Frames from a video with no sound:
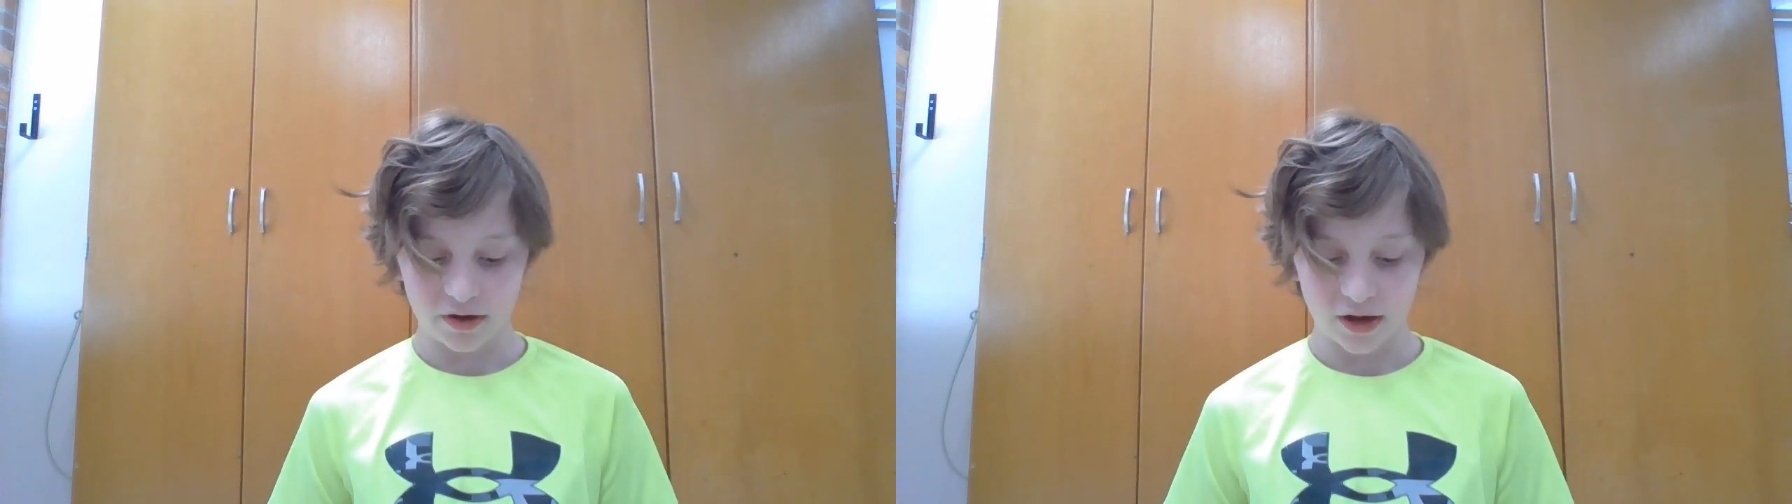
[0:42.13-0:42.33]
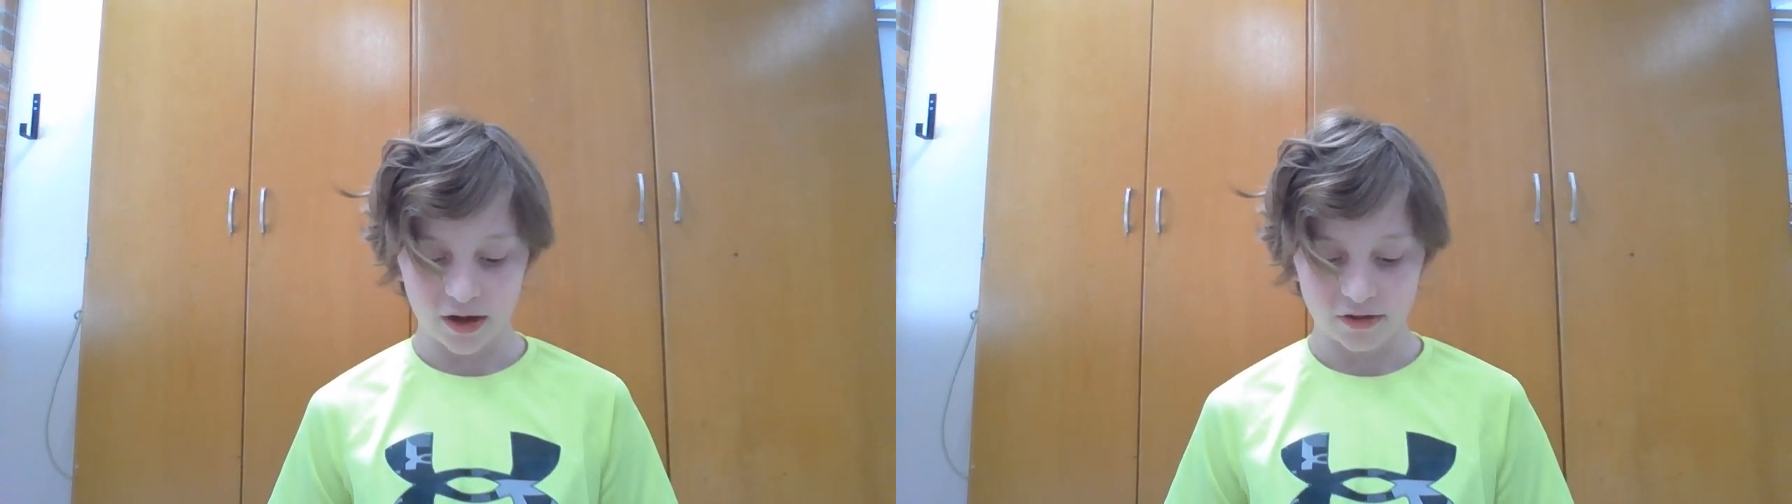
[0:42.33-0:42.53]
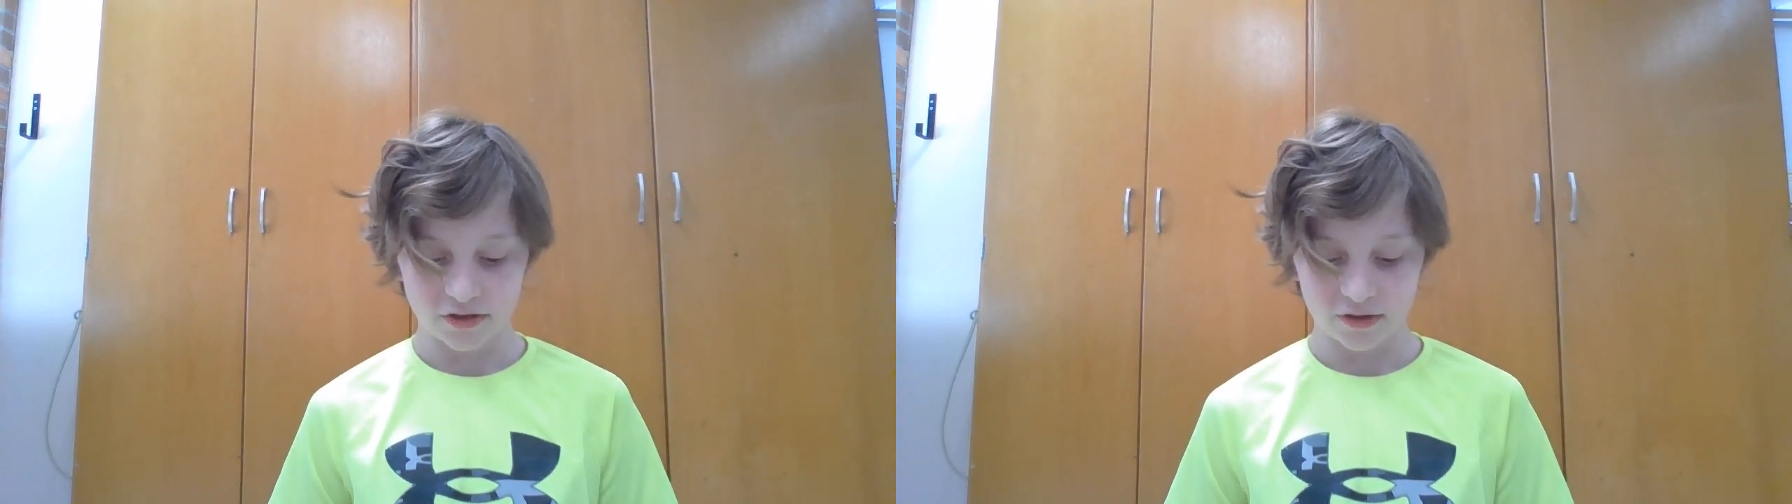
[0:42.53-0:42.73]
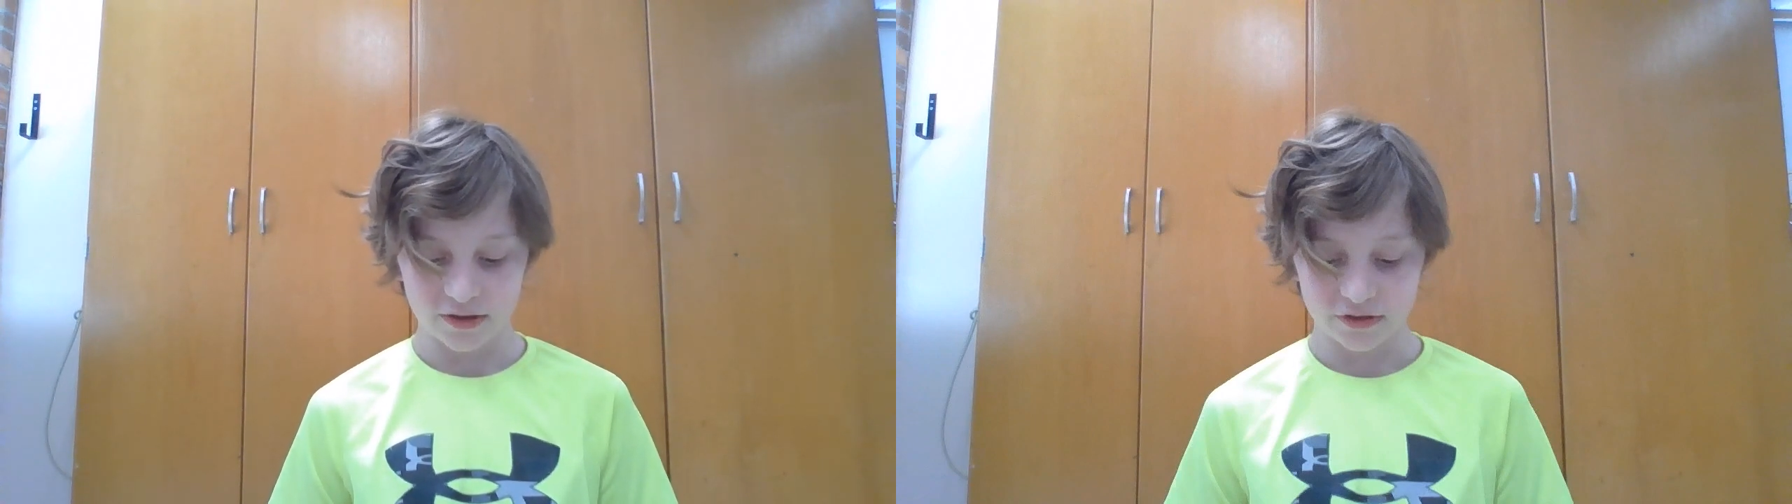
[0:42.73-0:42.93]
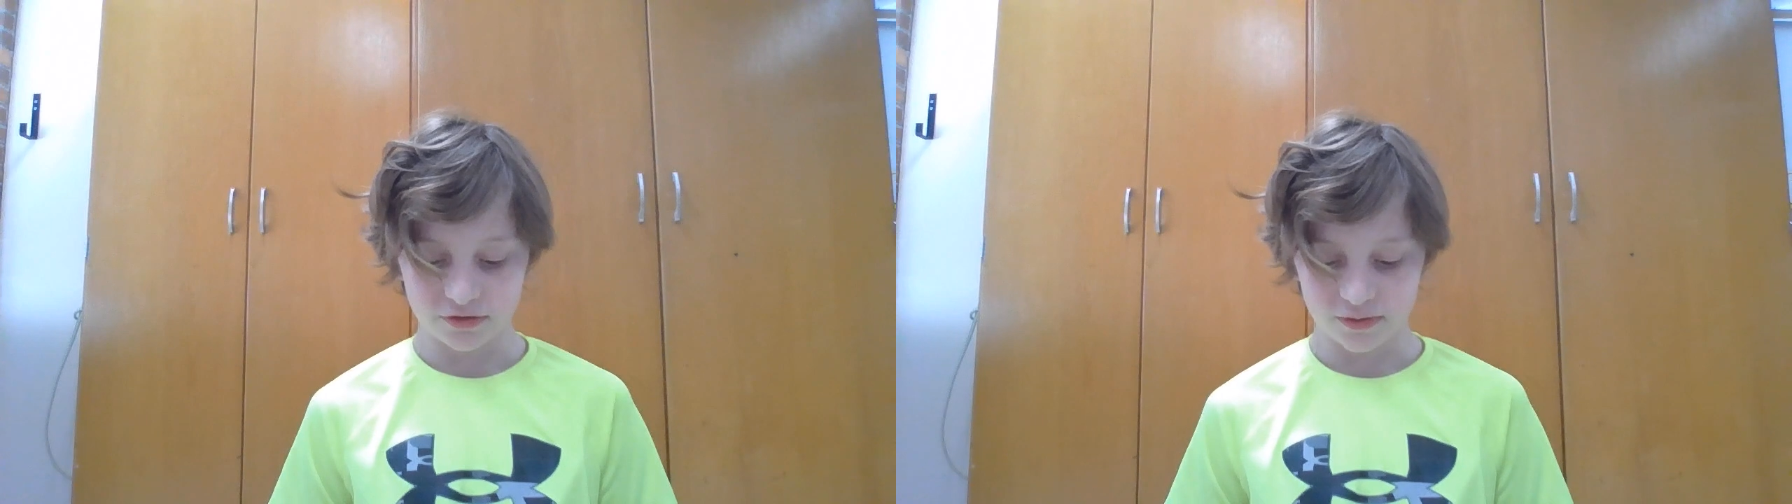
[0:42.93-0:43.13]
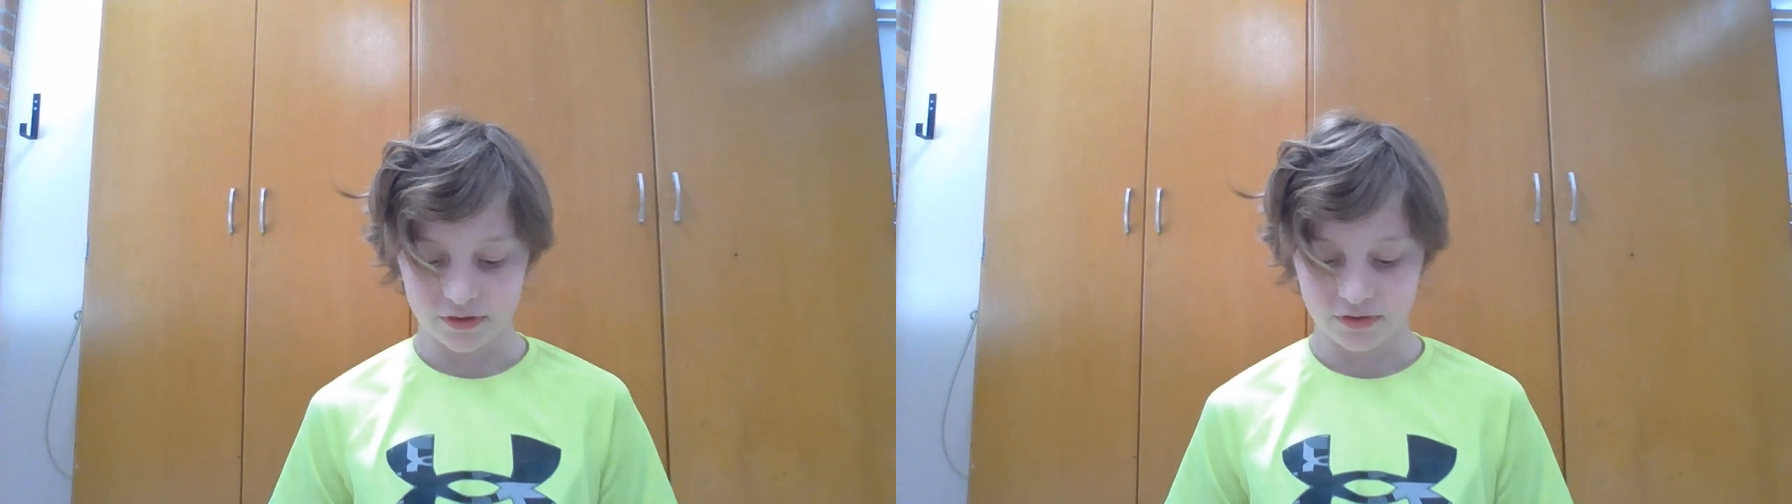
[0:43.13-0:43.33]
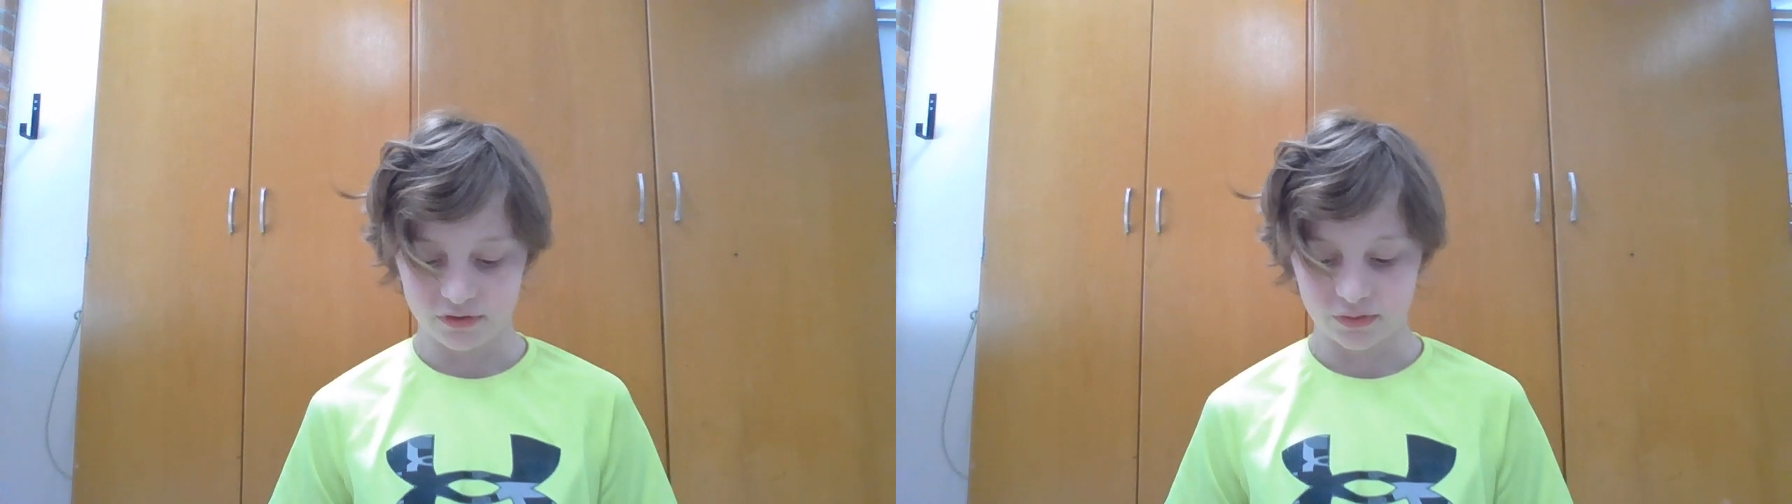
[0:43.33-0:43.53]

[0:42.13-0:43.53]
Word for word: in NHL history to